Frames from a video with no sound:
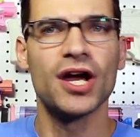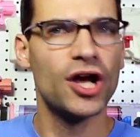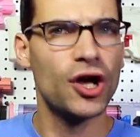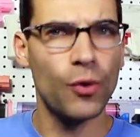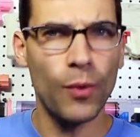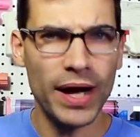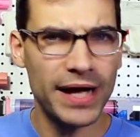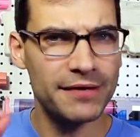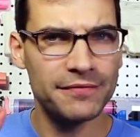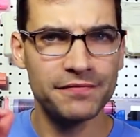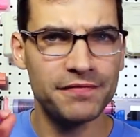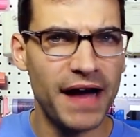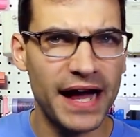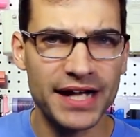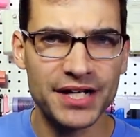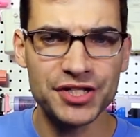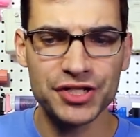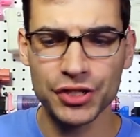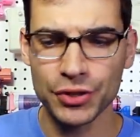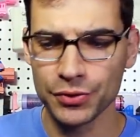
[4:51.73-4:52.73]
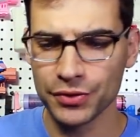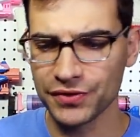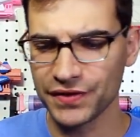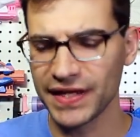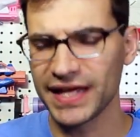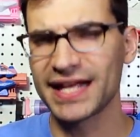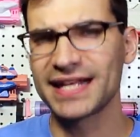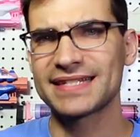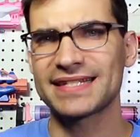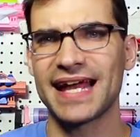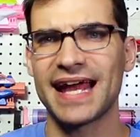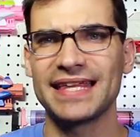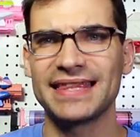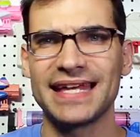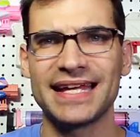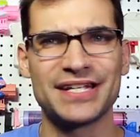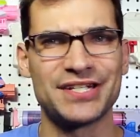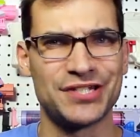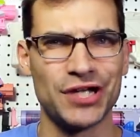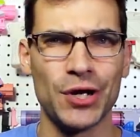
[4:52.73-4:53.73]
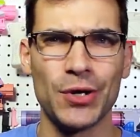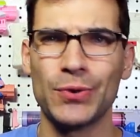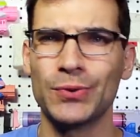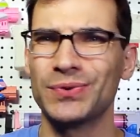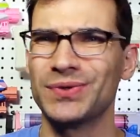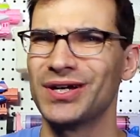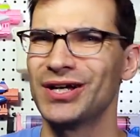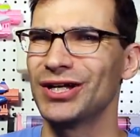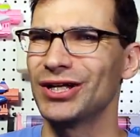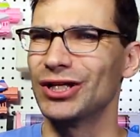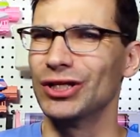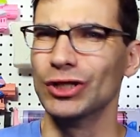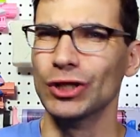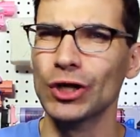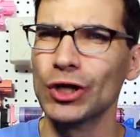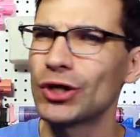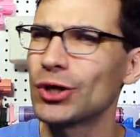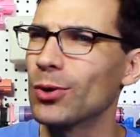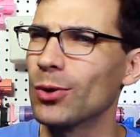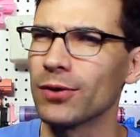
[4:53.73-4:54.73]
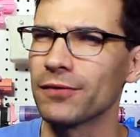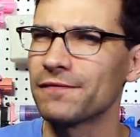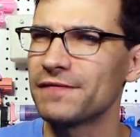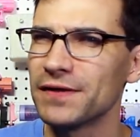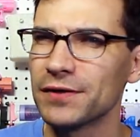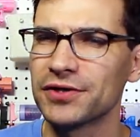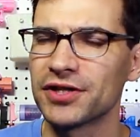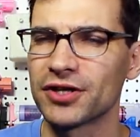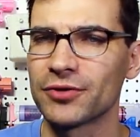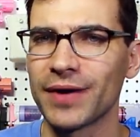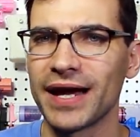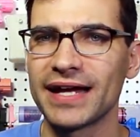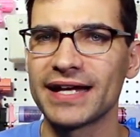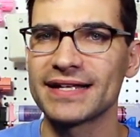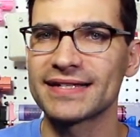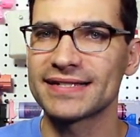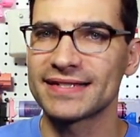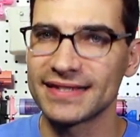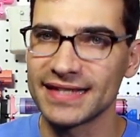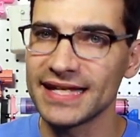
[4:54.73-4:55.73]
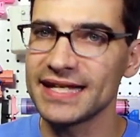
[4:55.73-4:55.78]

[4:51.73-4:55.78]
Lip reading: quite fine-tuned things and they don't look or feel the greatest.